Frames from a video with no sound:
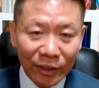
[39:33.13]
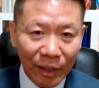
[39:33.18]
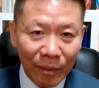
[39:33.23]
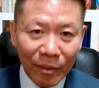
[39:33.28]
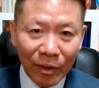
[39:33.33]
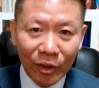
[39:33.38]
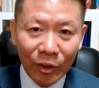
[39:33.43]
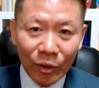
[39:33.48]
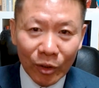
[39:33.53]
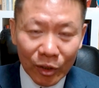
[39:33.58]
I
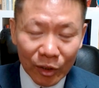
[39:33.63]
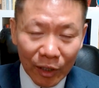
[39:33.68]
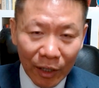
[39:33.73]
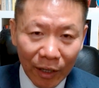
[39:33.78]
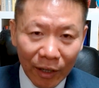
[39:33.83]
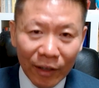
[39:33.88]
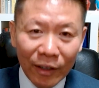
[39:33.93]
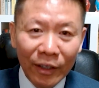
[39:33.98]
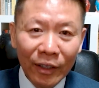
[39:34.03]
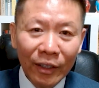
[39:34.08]
mean, those
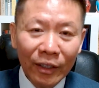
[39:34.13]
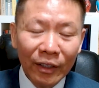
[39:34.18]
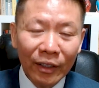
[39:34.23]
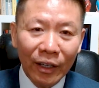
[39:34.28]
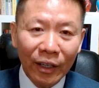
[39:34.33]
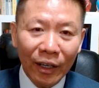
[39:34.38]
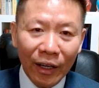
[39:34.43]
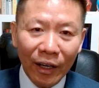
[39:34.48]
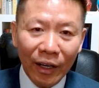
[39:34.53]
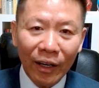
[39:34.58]

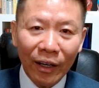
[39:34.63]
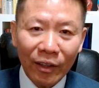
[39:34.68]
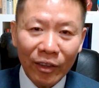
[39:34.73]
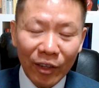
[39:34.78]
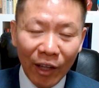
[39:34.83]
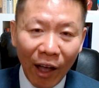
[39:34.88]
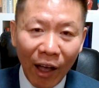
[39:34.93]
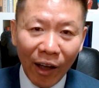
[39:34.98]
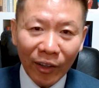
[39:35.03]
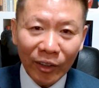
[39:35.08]

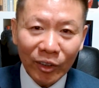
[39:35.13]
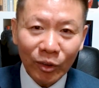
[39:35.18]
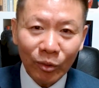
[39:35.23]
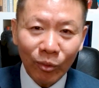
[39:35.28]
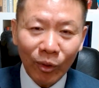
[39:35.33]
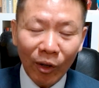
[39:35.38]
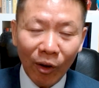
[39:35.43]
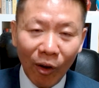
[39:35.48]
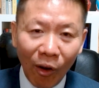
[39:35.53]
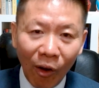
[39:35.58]
thugs
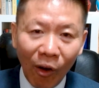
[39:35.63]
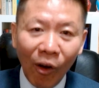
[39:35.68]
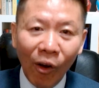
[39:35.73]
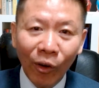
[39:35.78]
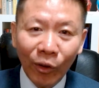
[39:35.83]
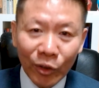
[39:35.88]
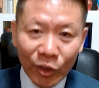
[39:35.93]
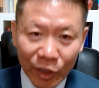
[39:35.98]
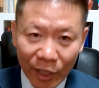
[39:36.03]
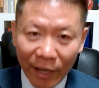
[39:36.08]
were all
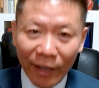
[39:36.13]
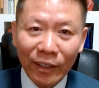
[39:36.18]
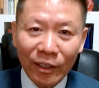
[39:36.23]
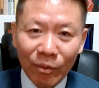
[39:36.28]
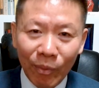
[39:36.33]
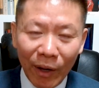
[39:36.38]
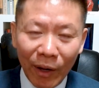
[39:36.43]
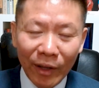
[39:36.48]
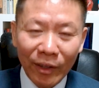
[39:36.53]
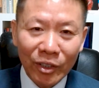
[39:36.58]
sent
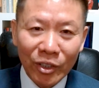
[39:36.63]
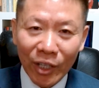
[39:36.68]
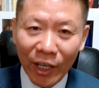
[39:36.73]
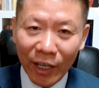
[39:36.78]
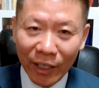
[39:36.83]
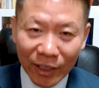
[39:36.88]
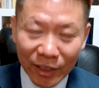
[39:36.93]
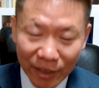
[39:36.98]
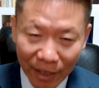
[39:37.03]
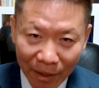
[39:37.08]
by the
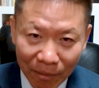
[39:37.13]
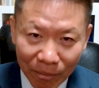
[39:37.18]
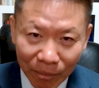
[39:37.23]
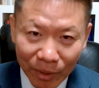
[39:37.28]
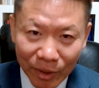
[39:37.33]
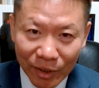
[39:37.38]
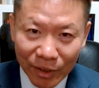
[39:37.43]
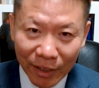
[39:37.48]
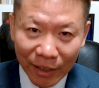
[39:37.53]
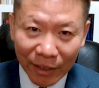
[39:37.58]
Chinese
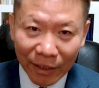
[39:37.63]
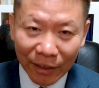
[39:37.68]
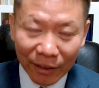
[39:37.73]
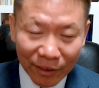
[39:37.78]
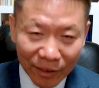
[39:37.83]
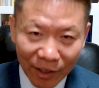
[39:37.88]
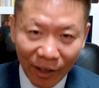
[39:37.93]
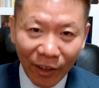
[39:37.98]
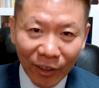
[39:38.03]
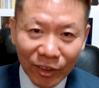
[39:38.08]
embassy and
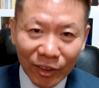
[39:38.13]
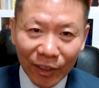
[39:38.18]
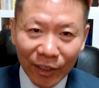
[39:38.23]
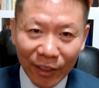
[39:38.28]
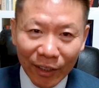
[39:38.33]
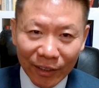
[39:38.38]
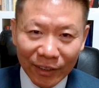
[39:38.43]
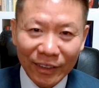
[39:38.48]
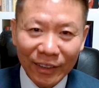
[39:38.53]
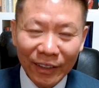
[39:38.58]

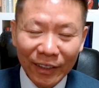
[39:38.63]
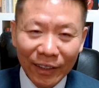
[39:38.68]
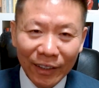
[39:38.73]
consulate.